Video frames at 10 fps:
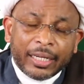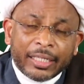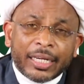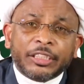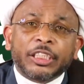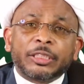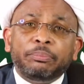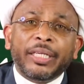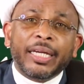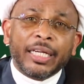not just
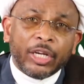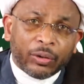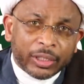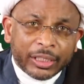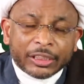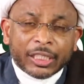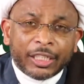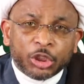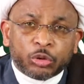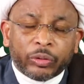being here in this
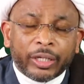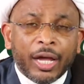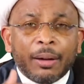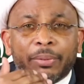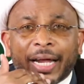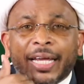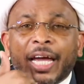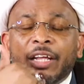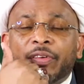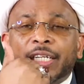country, but I
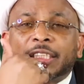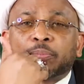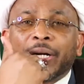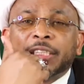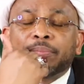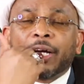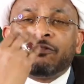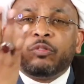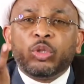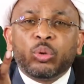can't even express my
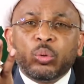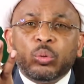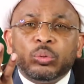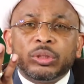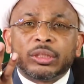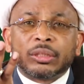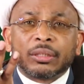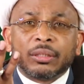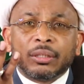views.